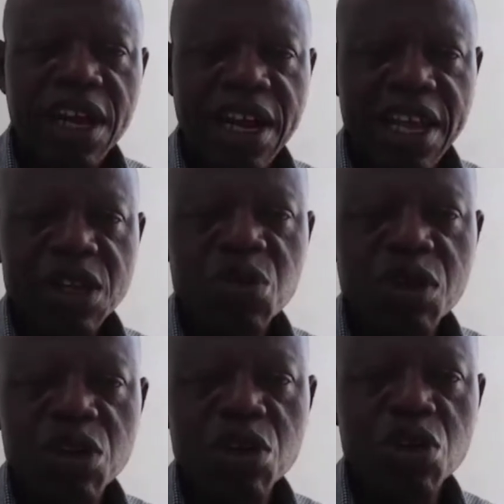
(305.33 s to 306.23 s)
And hence,
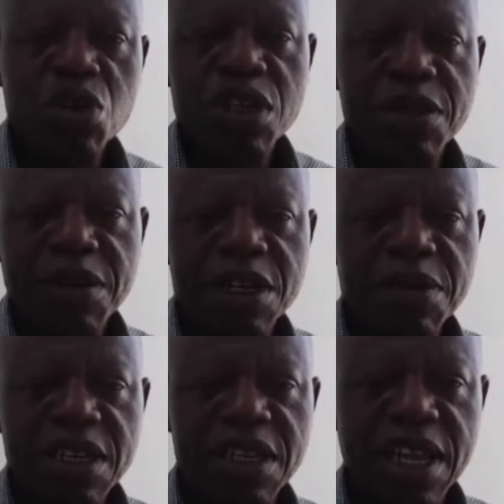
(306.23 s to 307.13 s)
we are going to use a
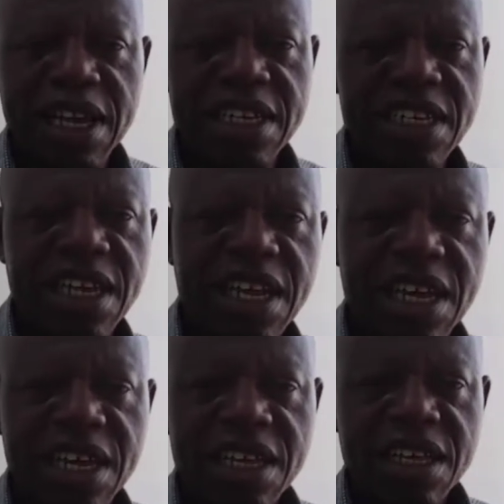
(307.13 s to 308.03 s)
mathematics, like I said
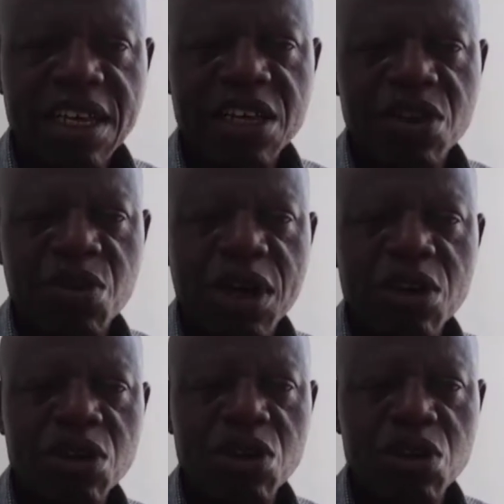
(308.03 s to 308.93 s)
earlier. We are
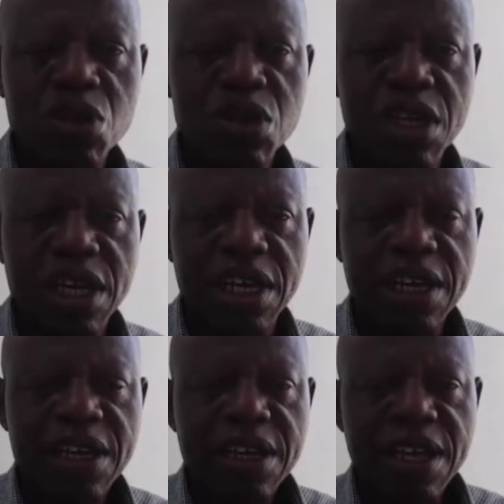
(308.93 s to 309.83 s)
going to use a
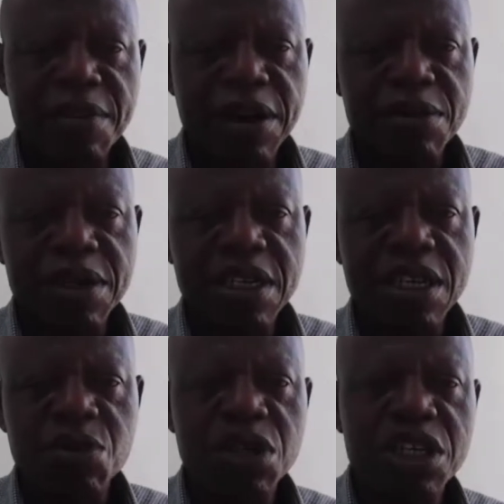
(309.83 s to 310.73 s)
mathematics,
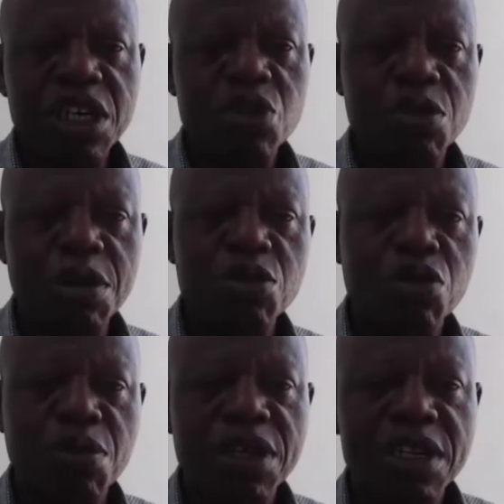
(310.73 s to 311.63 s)
in which case we'll be able
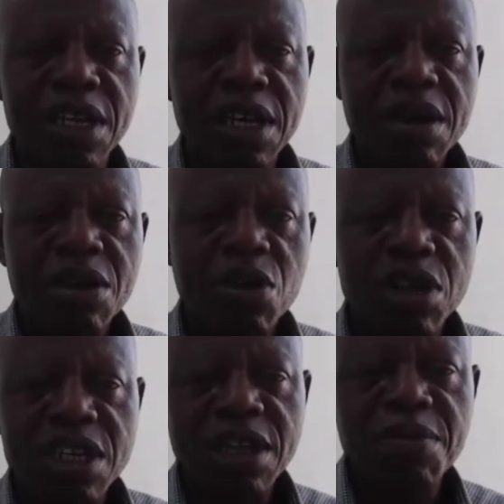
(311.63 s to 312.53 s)
to place
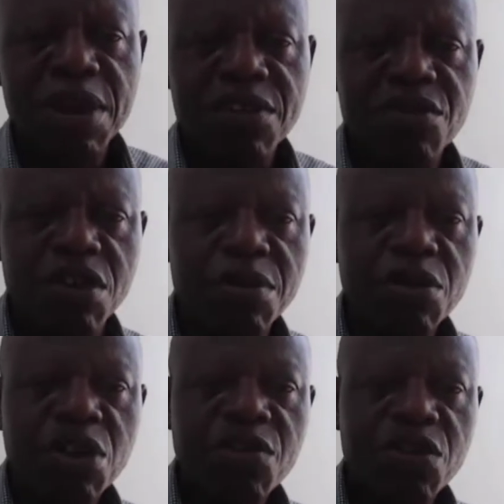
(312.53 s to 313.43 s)
on the same
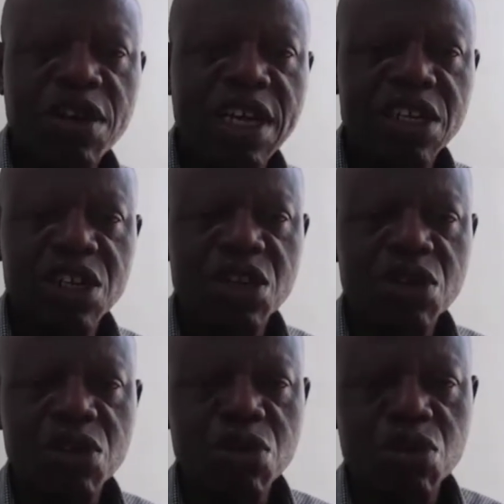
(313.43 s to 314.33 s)
platform fund that is
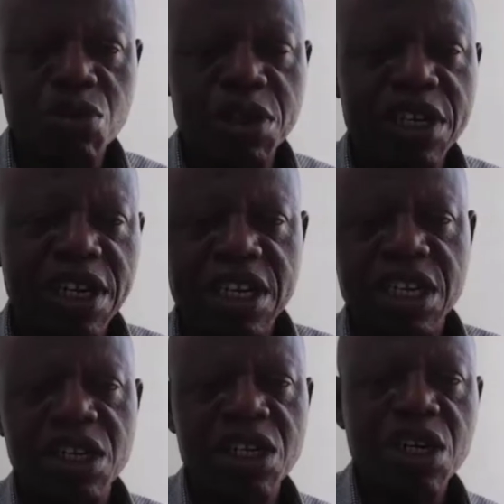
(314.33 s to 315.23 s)
to be
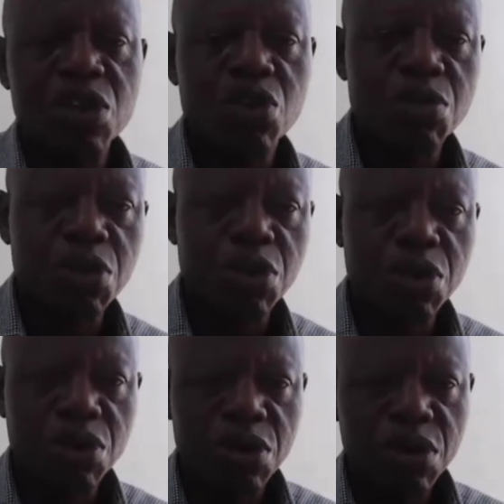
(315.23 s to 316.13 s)
generated tomorrow.